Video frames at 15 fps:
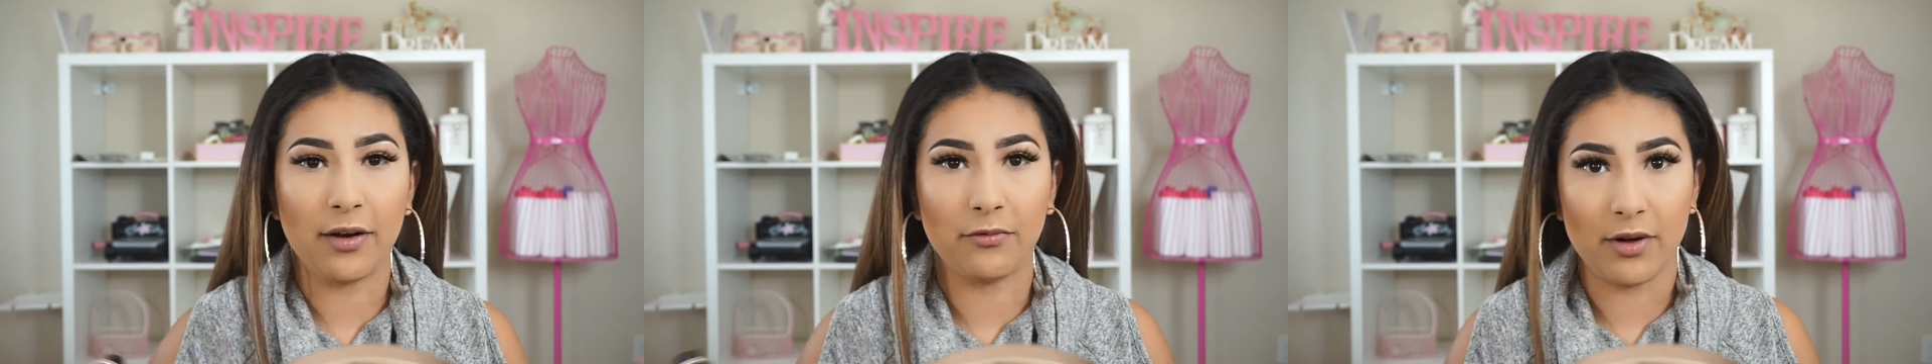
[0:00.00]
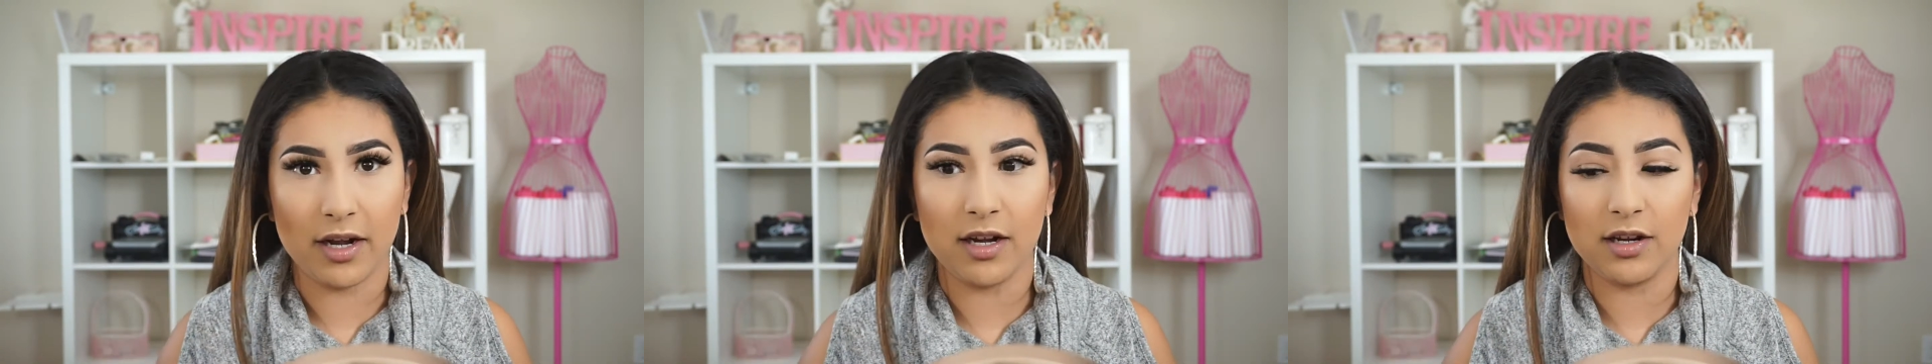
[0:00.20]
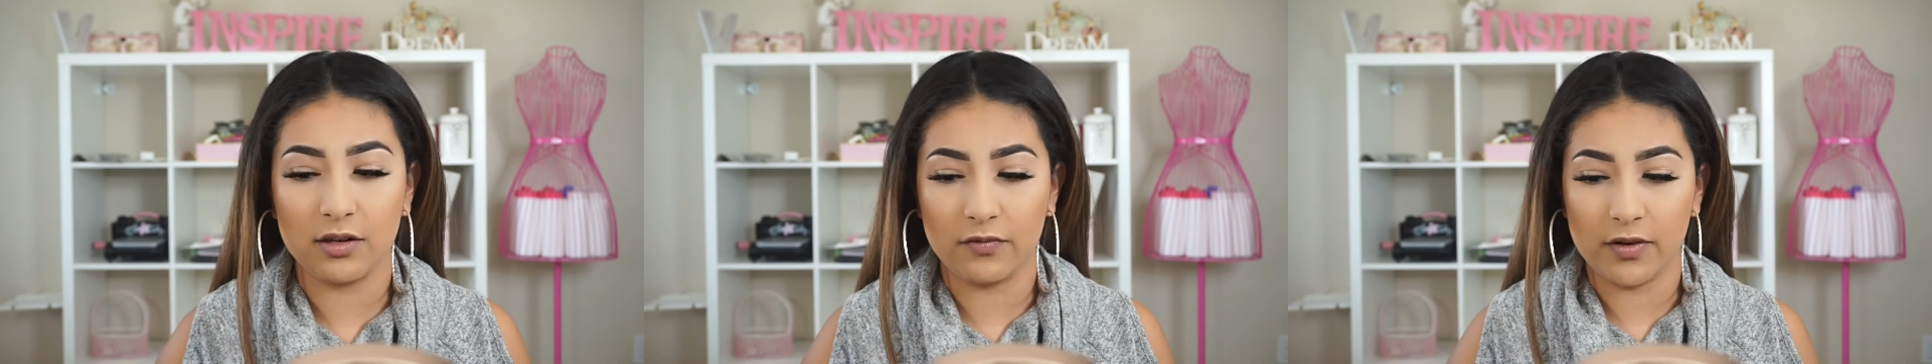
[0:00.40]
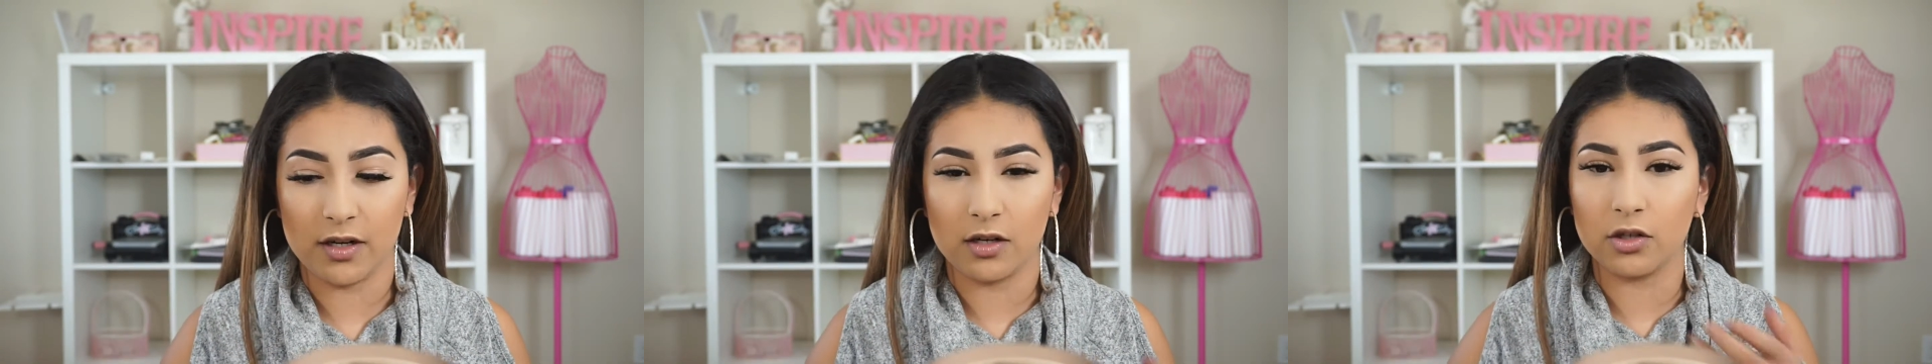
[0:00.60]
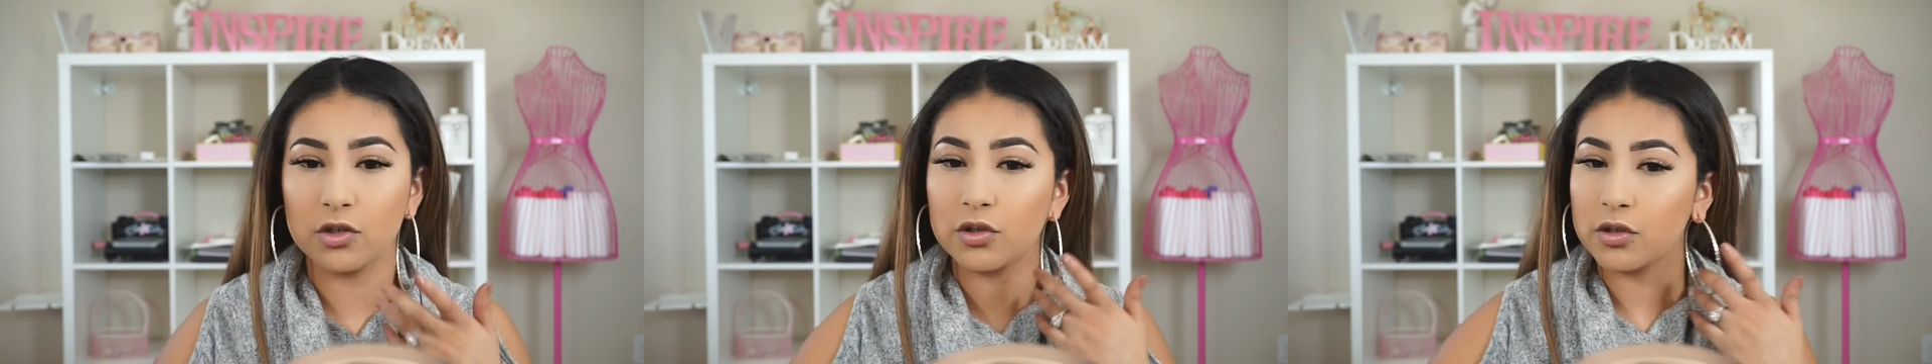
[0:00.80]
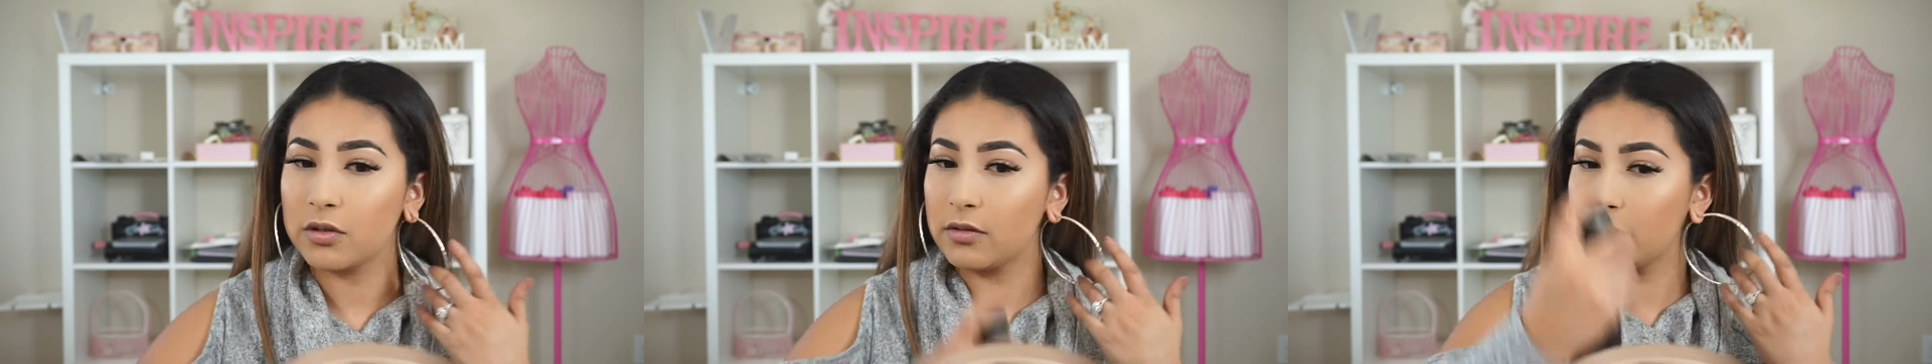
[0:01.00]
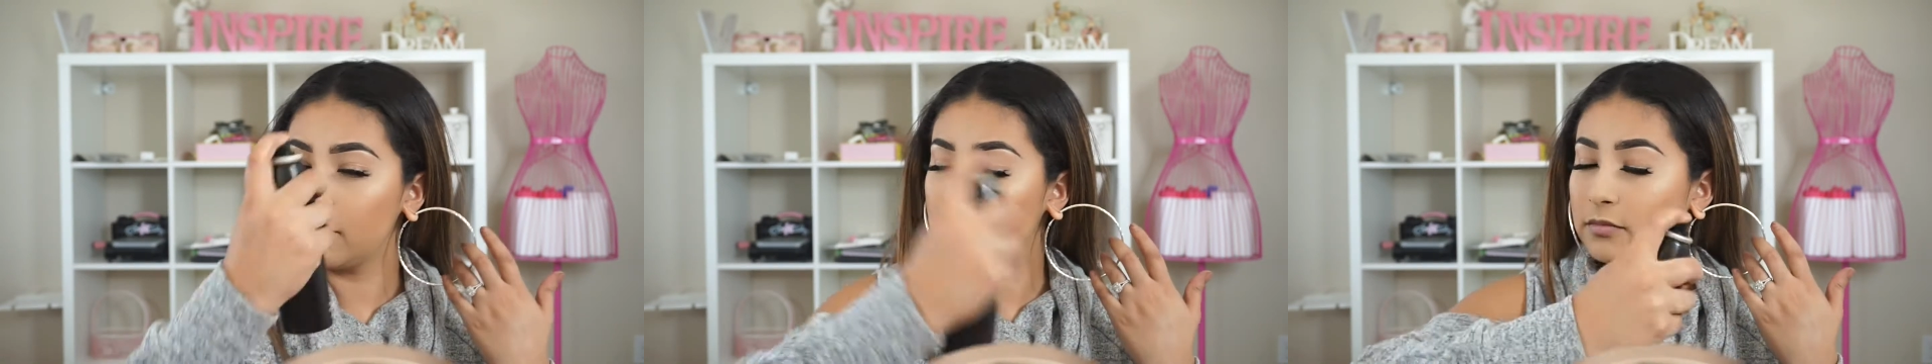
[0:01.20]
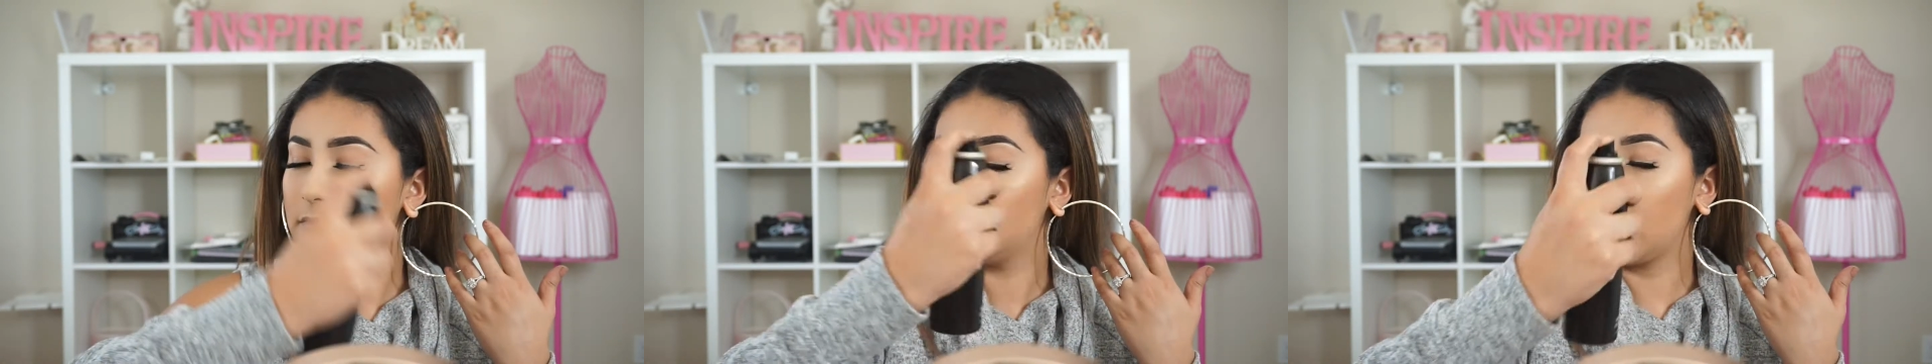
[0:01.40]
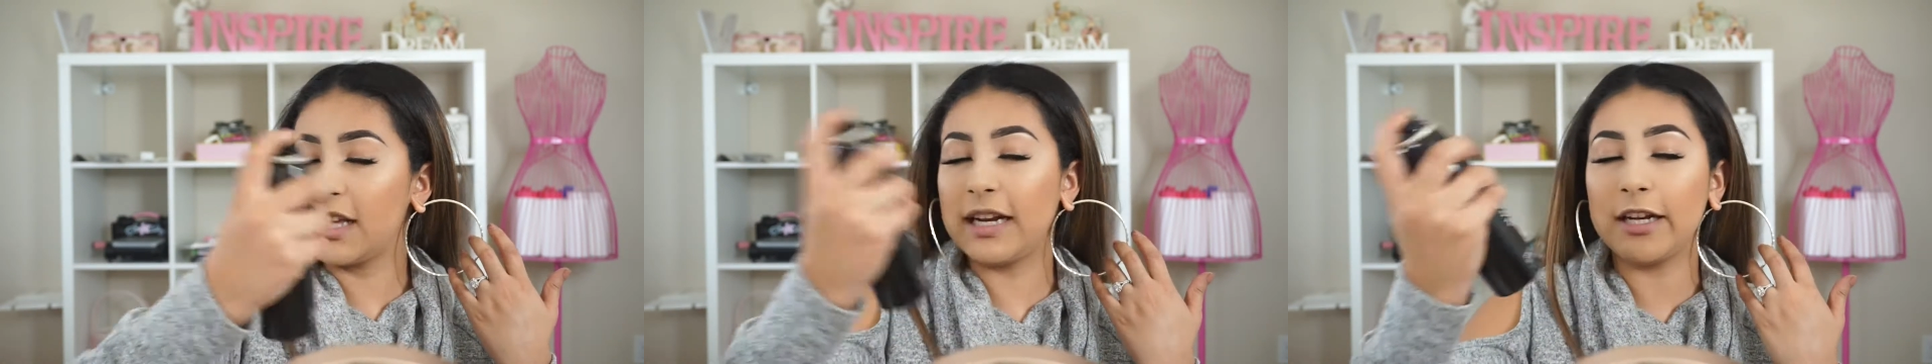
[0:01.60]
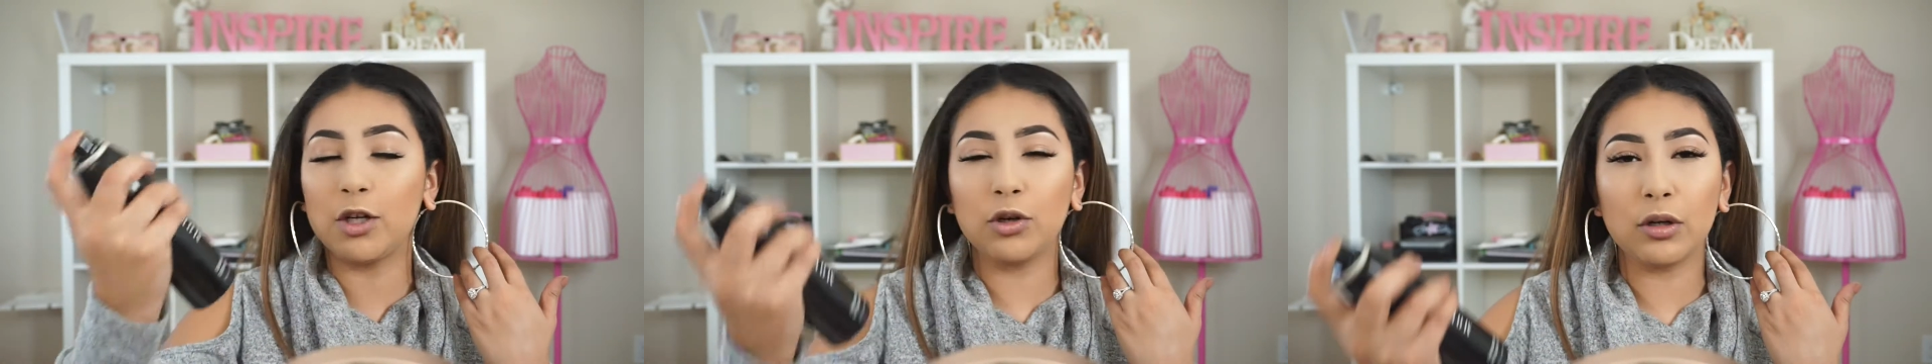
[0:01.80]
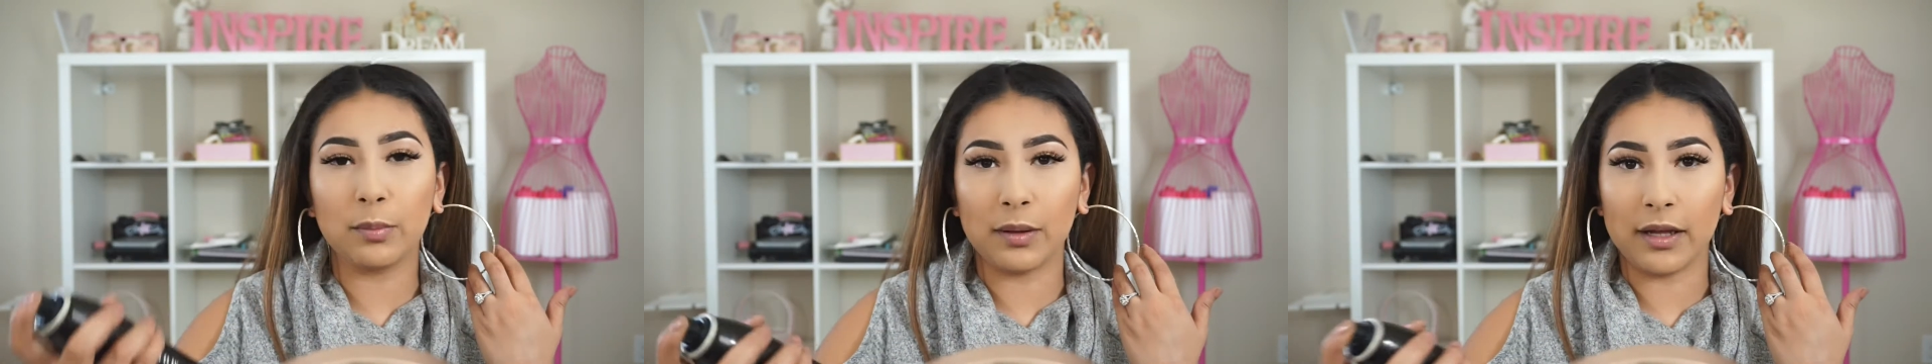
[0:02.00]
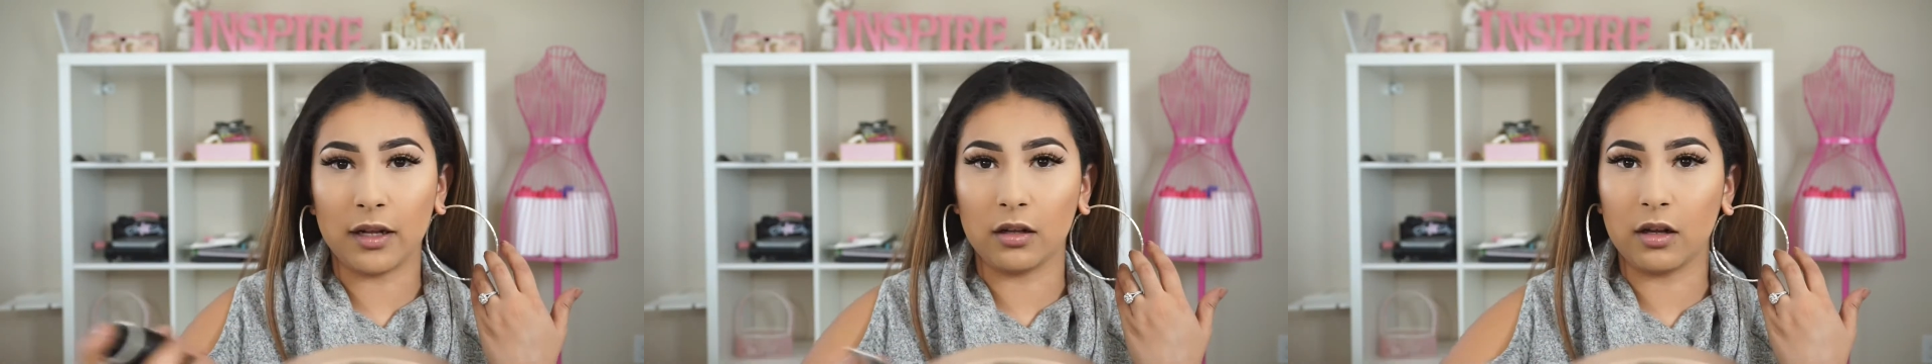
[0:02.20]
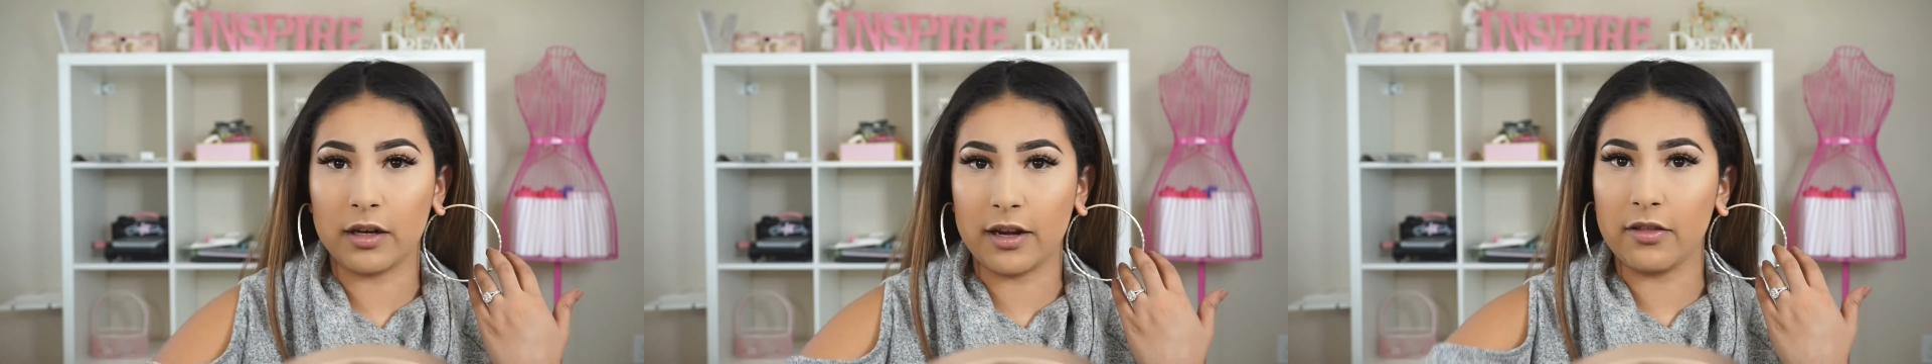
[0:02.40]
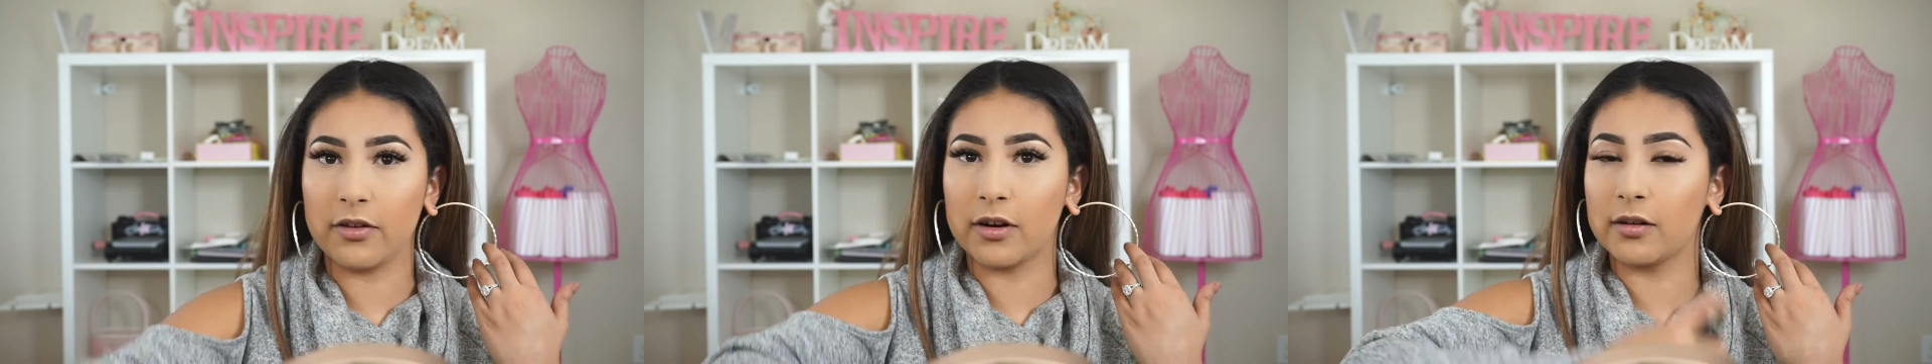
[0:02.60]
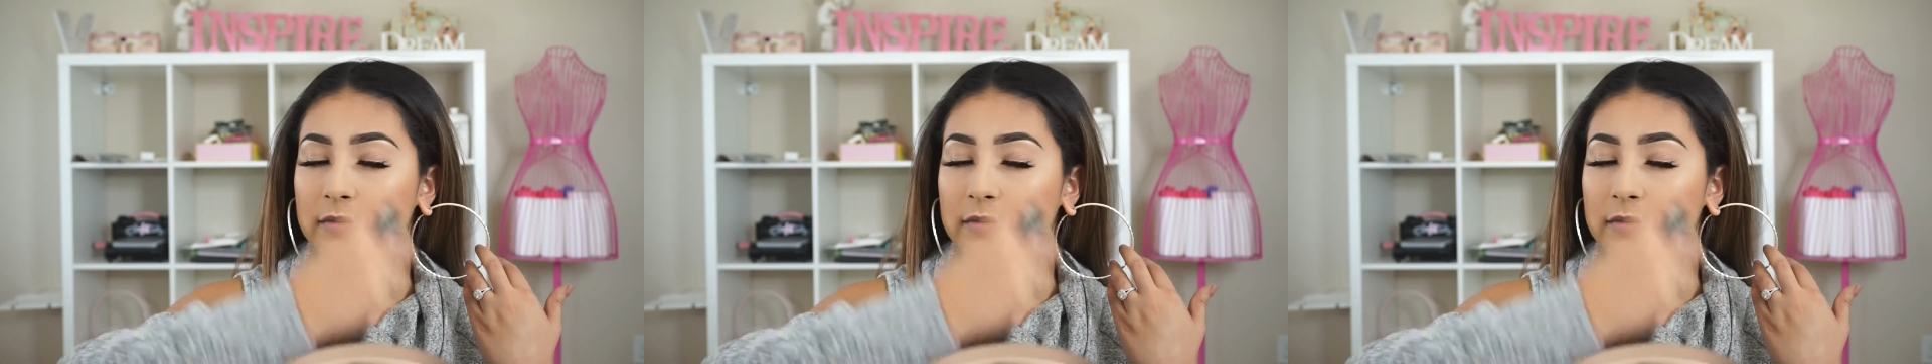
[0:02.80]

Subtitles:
that radiant finish. And I don't apply a lot